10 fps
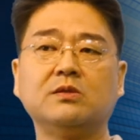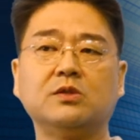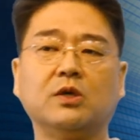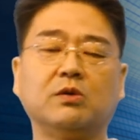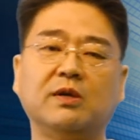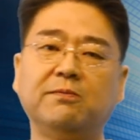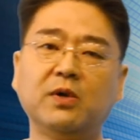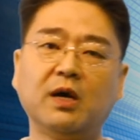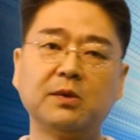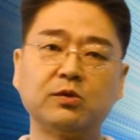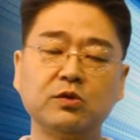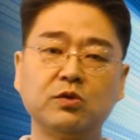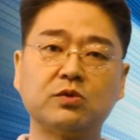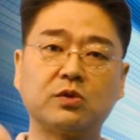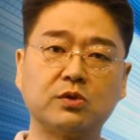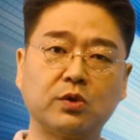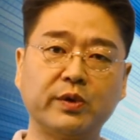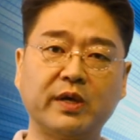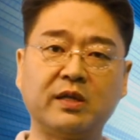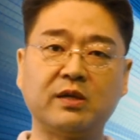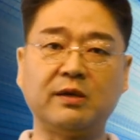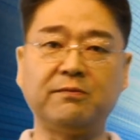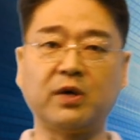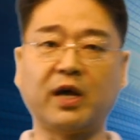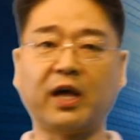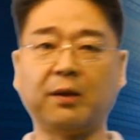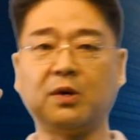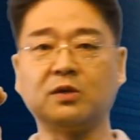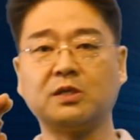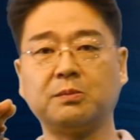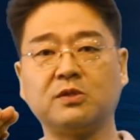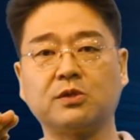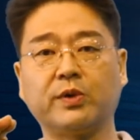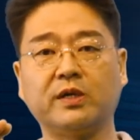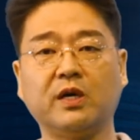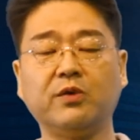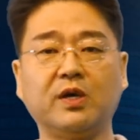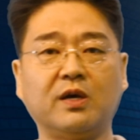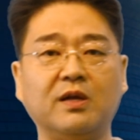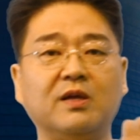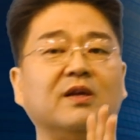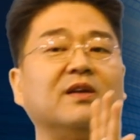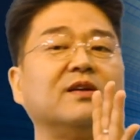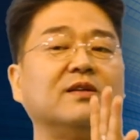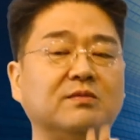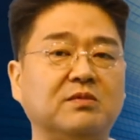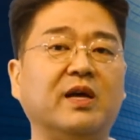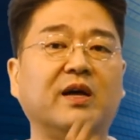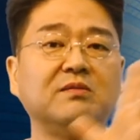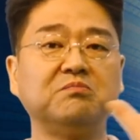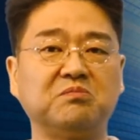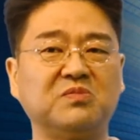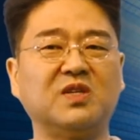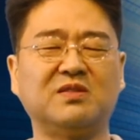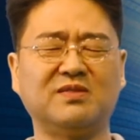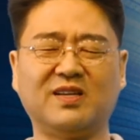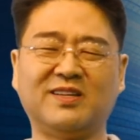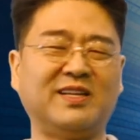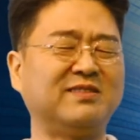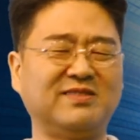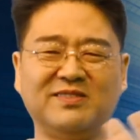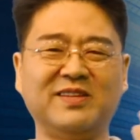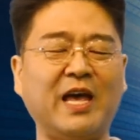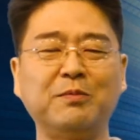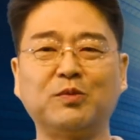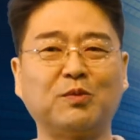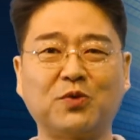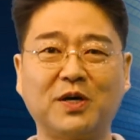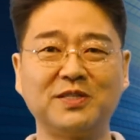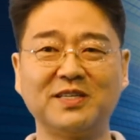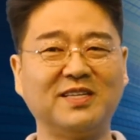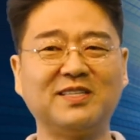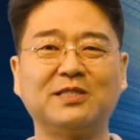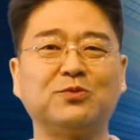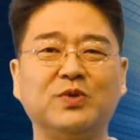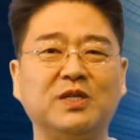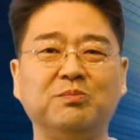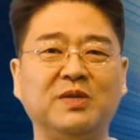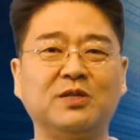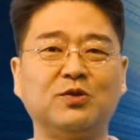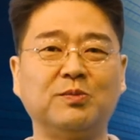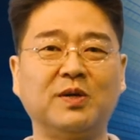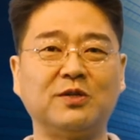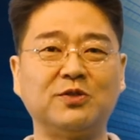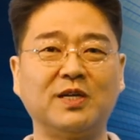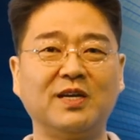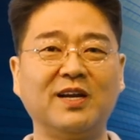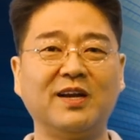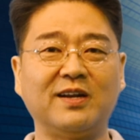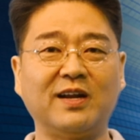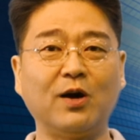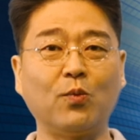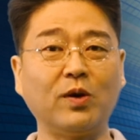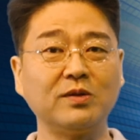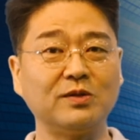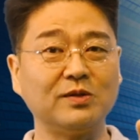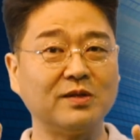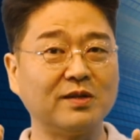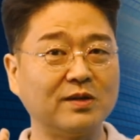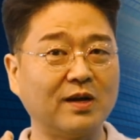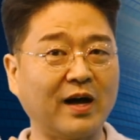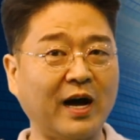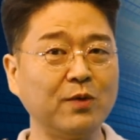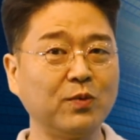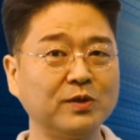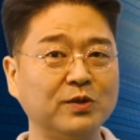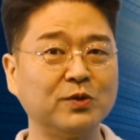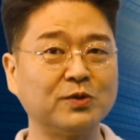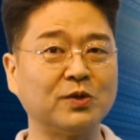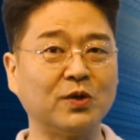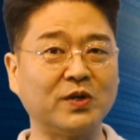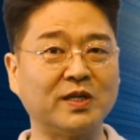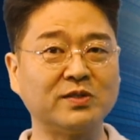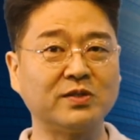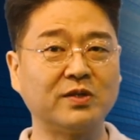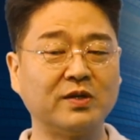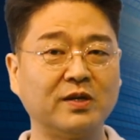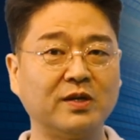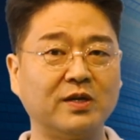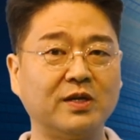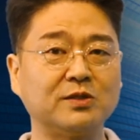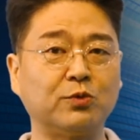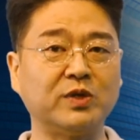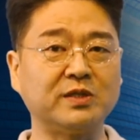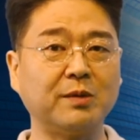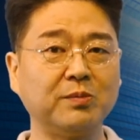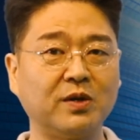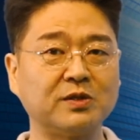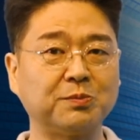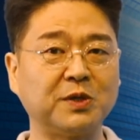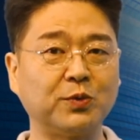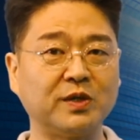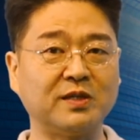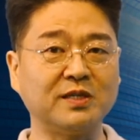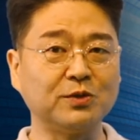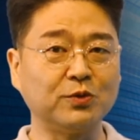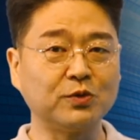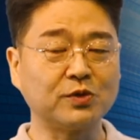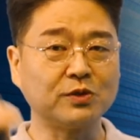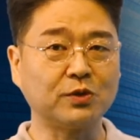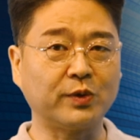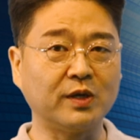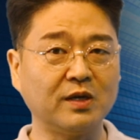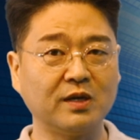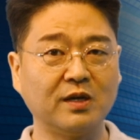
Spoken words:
So if you have a good user story and if you have acceptance criteria, then the name of the project, it doesn't really mean too much. Now what I want you to notice is a resemblance between this user story